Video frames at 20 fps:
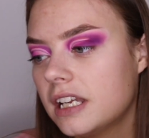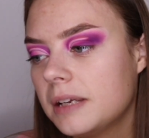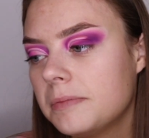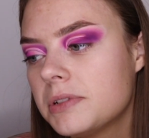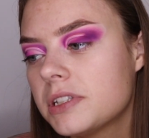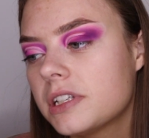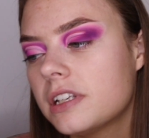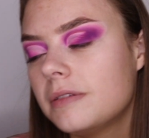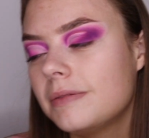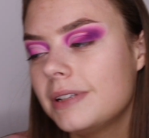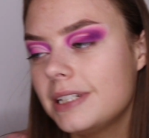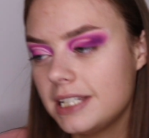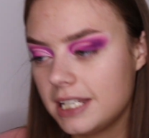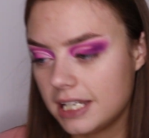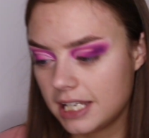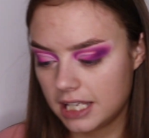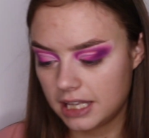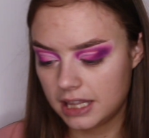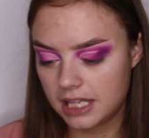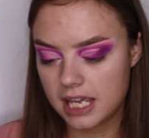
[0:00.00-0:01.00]
I'm just going to be
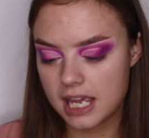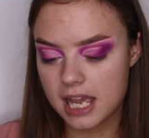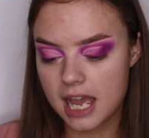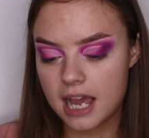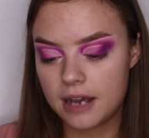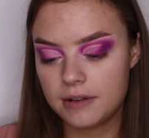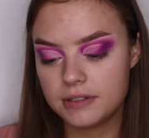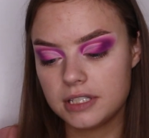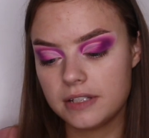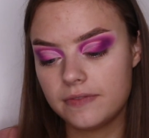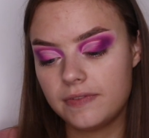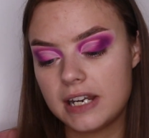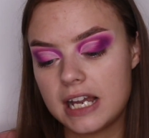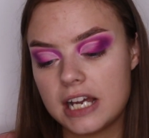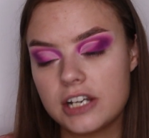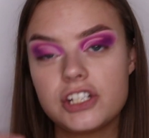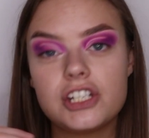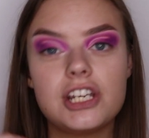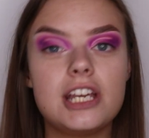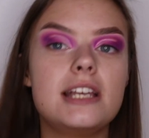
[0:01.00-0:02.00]
taking the House of
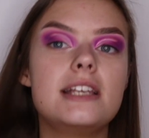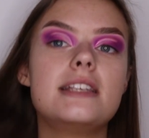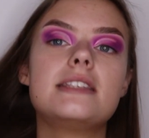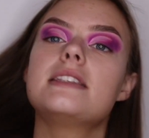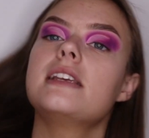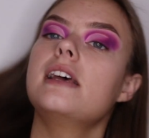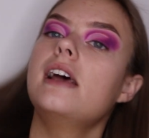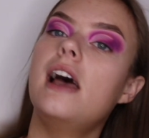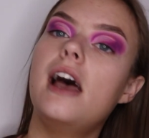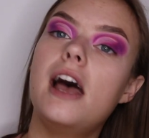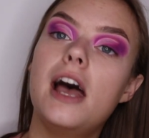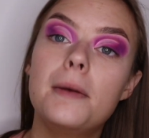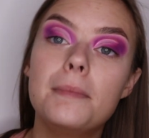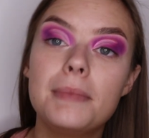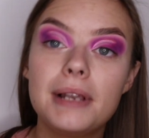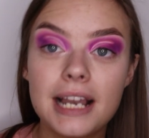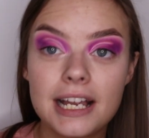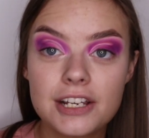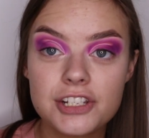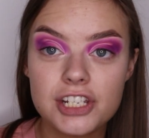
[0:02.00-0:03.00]
Lashes
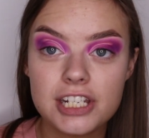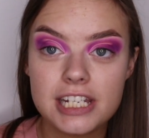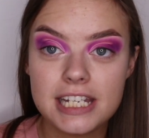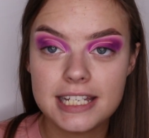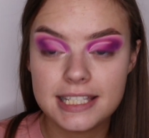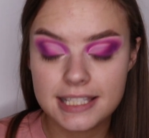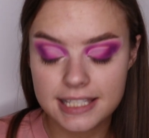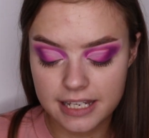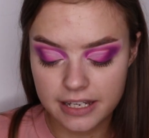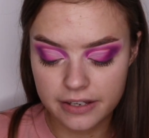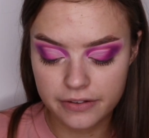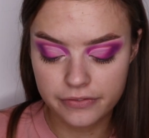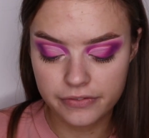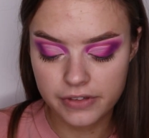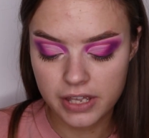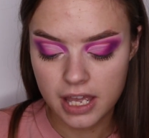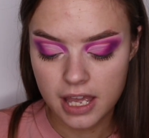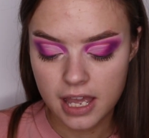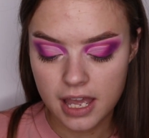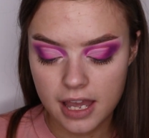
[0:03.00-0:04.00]
lash adhesive
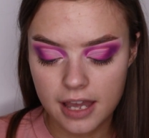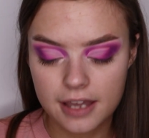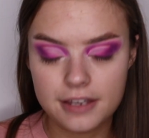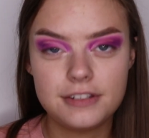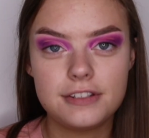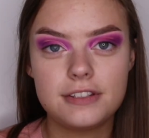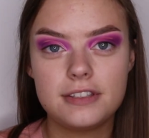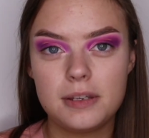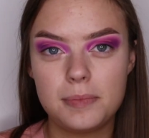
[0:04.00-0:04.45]
and just